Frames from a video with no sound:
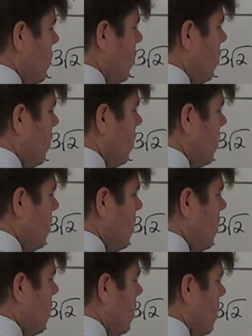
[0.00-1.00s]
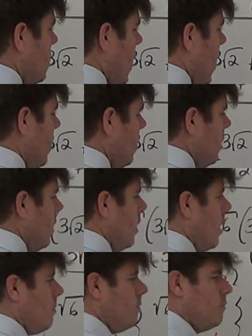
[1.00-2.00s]
2 root 10,
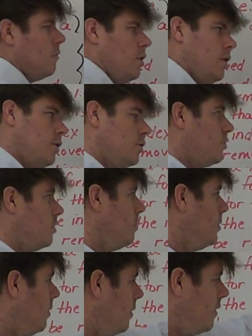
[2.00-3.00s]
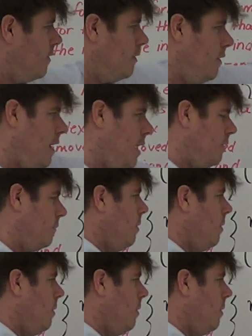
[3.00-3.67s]
and I'm going to distribute this to that as